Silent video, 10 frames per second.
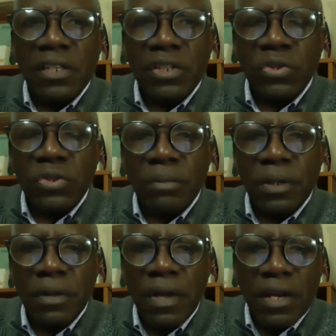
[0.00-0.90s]
in
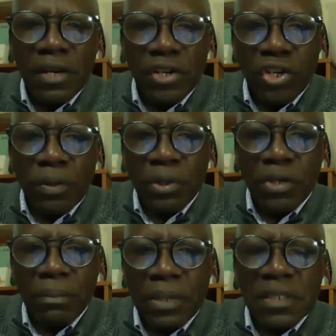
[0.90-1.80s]
recruiting new people
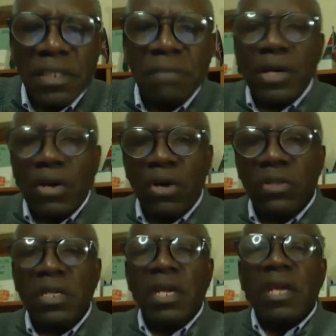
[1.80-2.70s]
in your business,
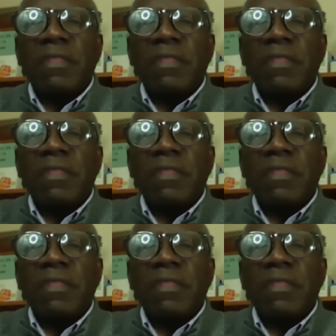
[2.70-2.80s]
because